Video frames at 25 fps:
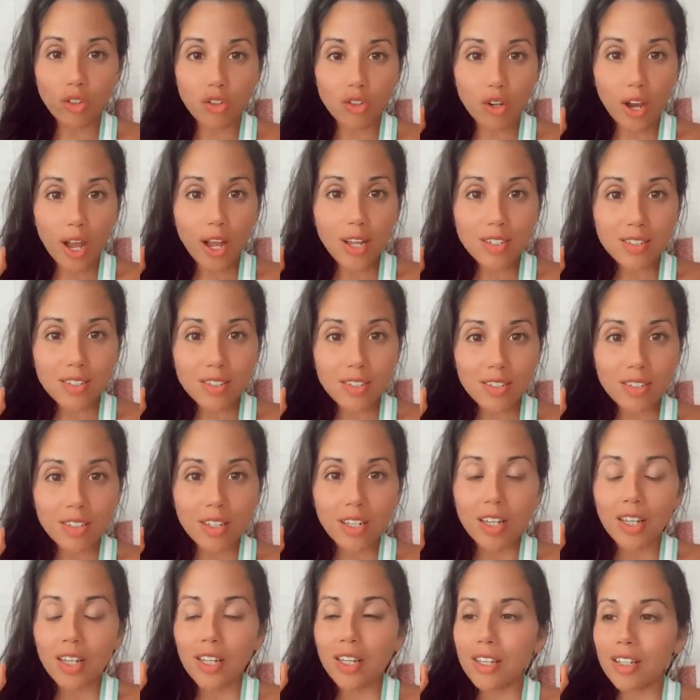your dress,
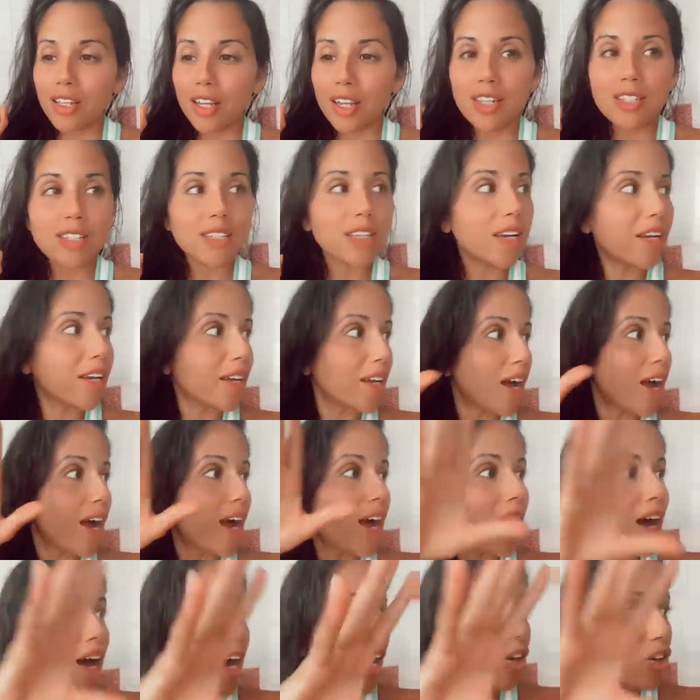things like
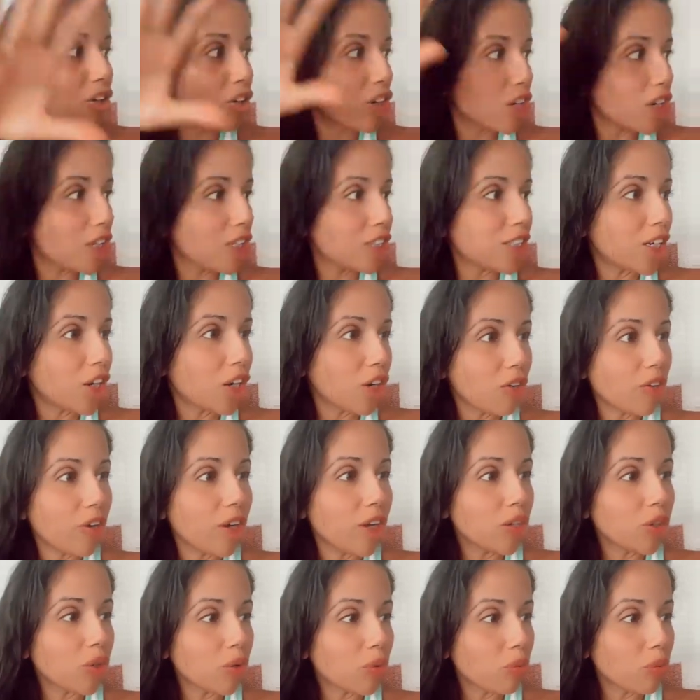how you're going to
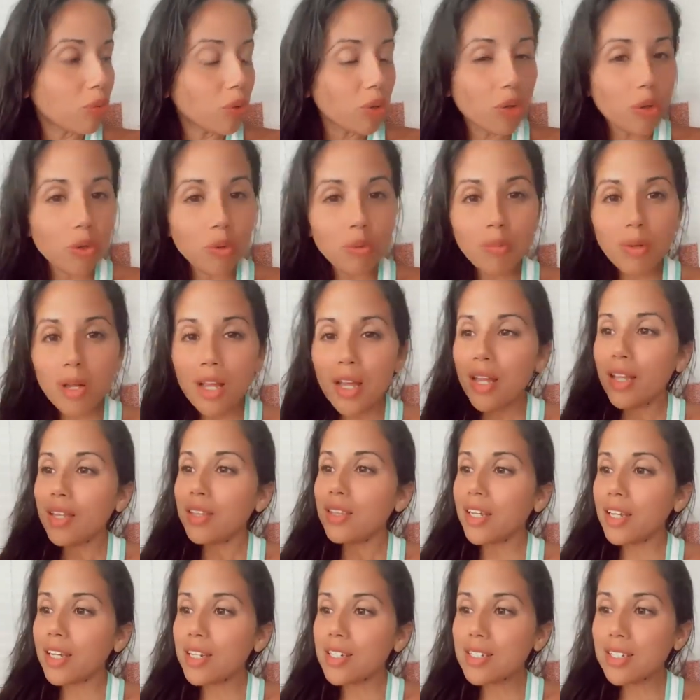decorate your room,
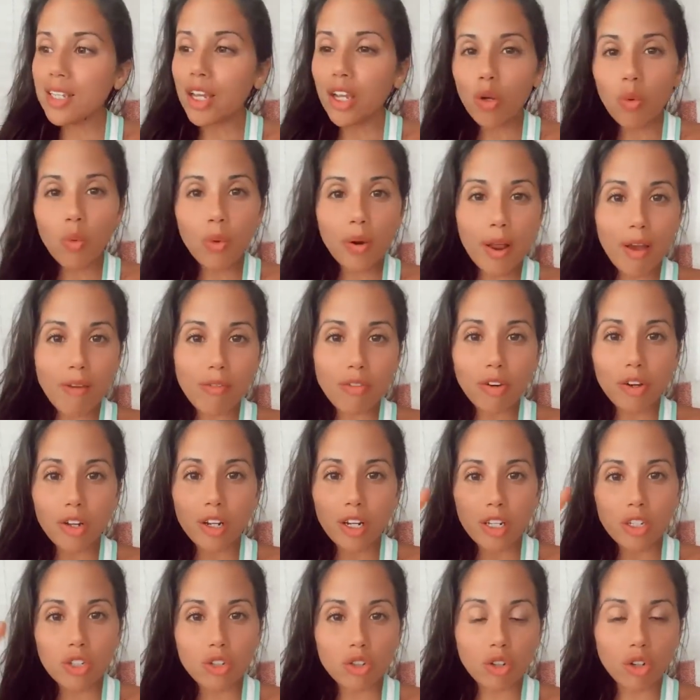things like whatever
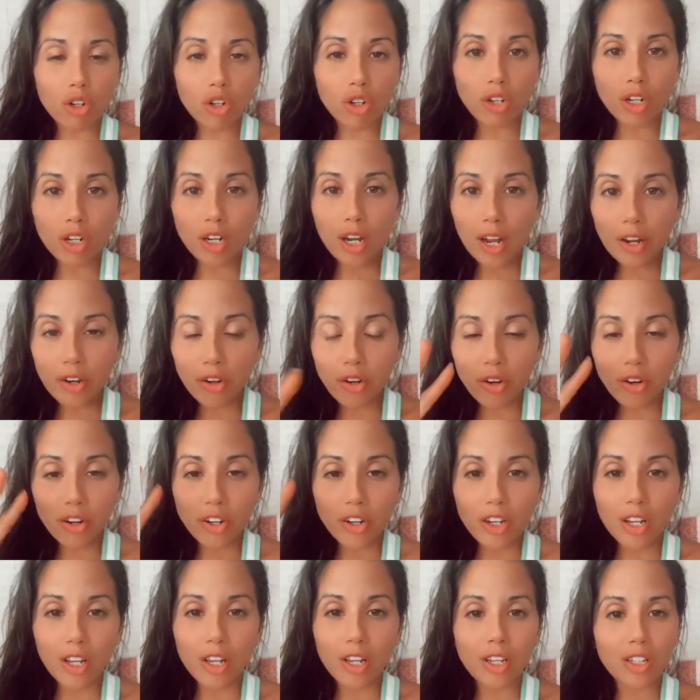it is, your
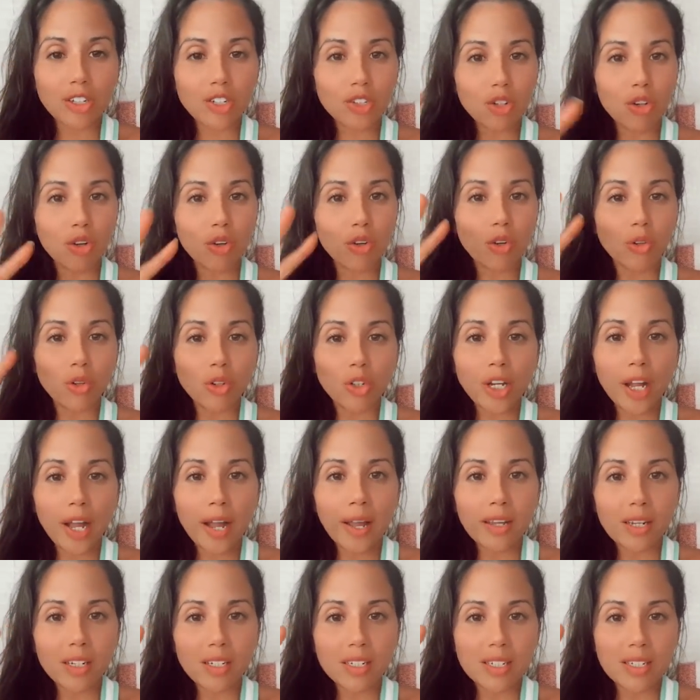internal
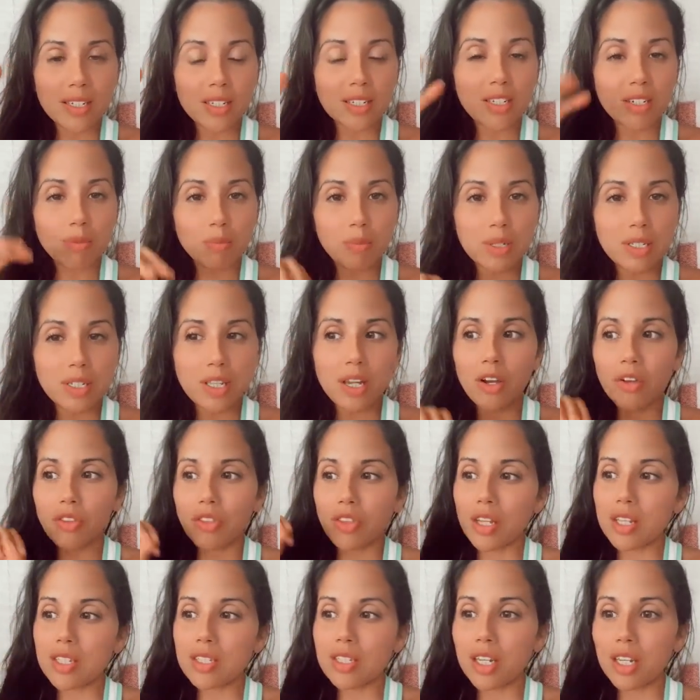guidance system is there.
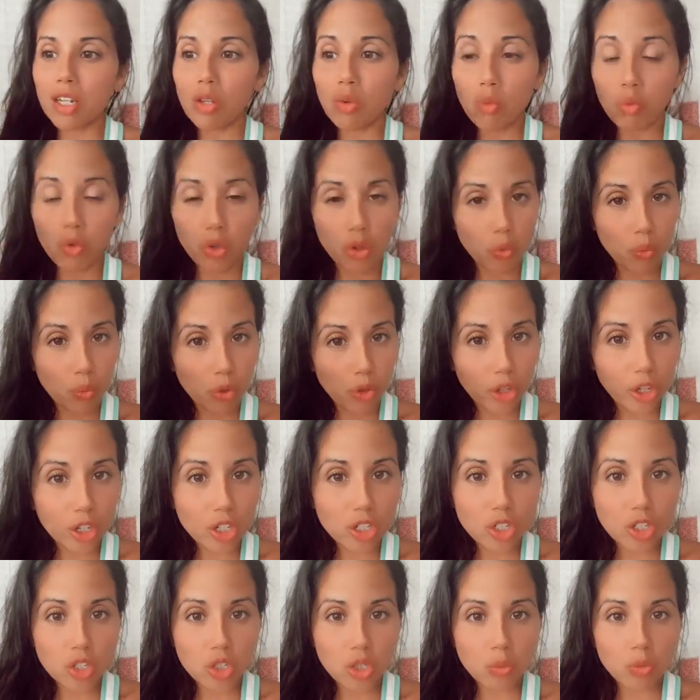Things like your
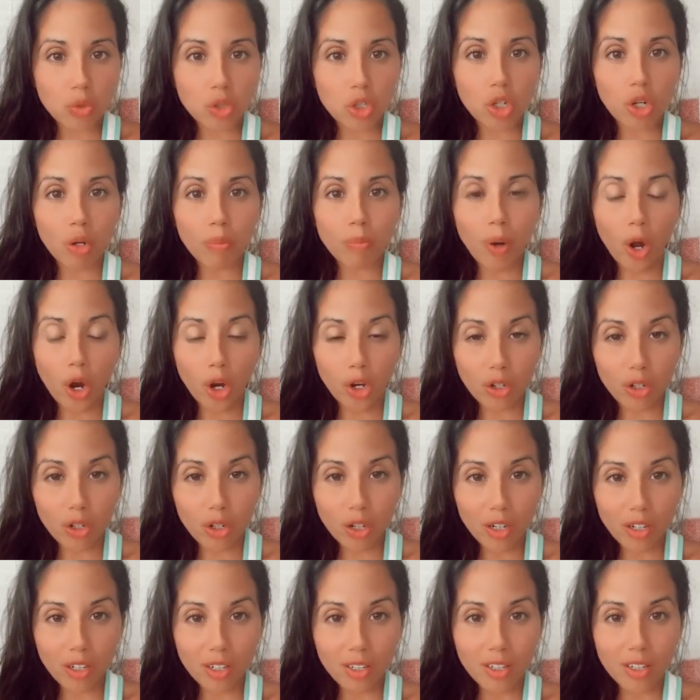relationship to your
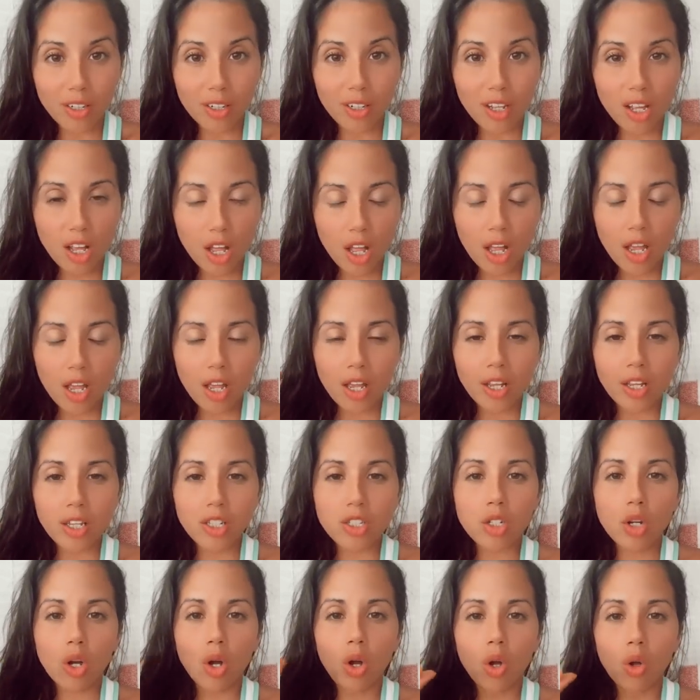partner,
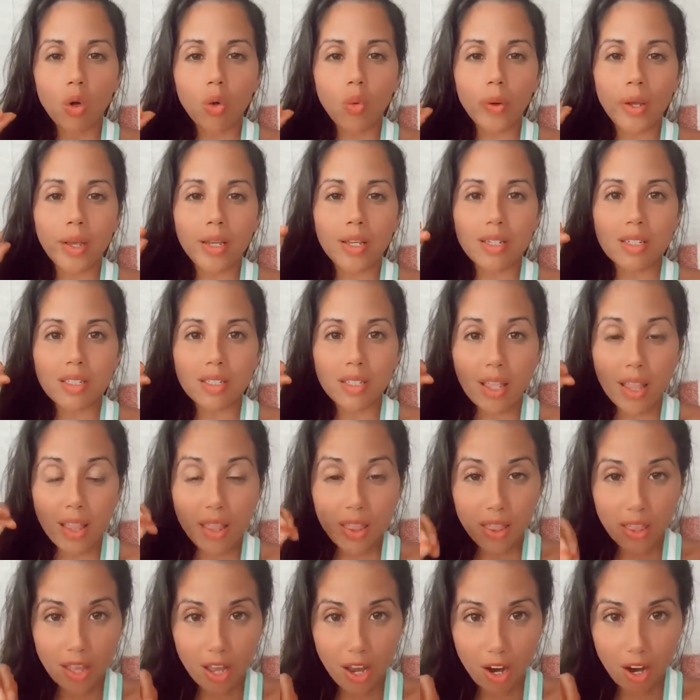it's always
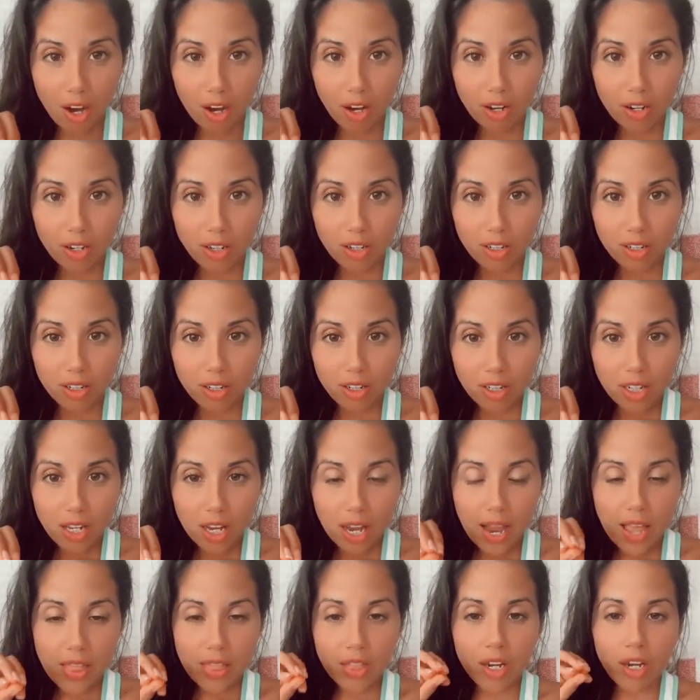there.
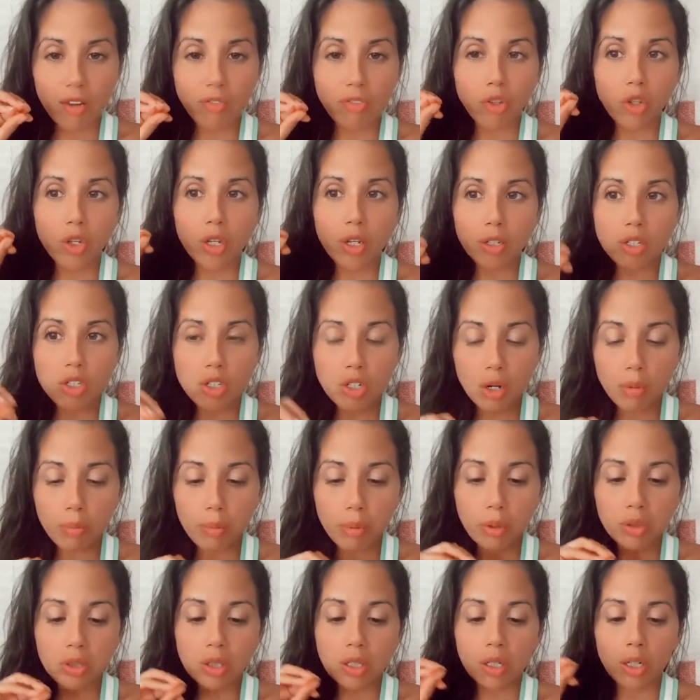And then if you can
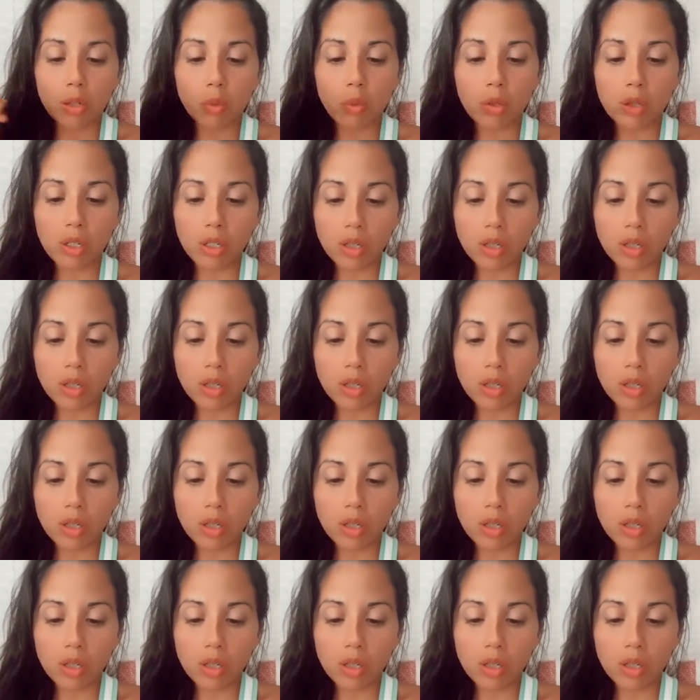start building